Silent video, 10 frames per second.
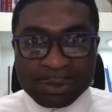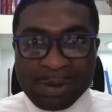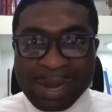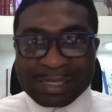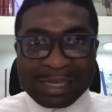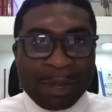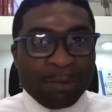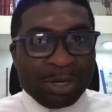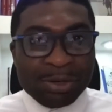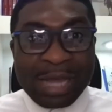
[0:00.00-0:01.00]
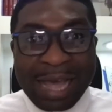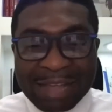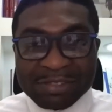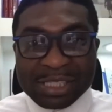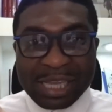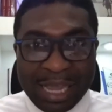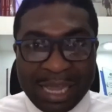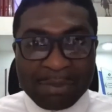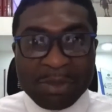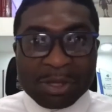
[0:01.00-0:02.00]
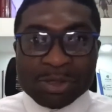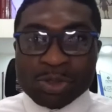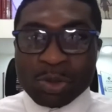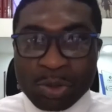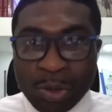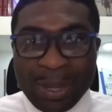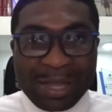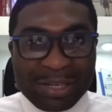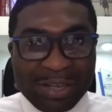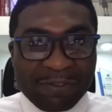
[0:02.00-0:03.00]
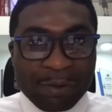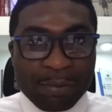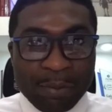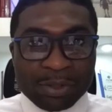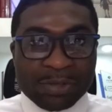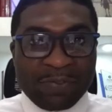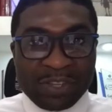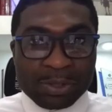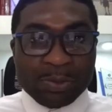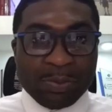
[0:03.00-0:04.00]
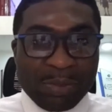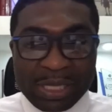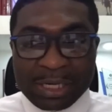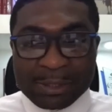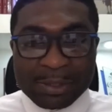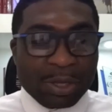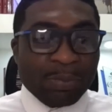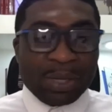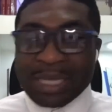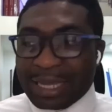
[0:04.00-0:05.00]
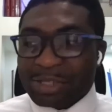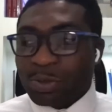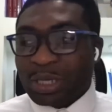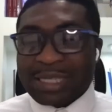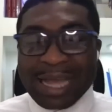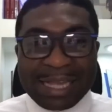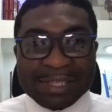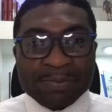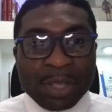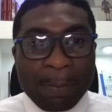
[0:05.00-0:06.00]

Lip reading: Right now, we don't have time to go out there for most physical meetings. But guess what, guys?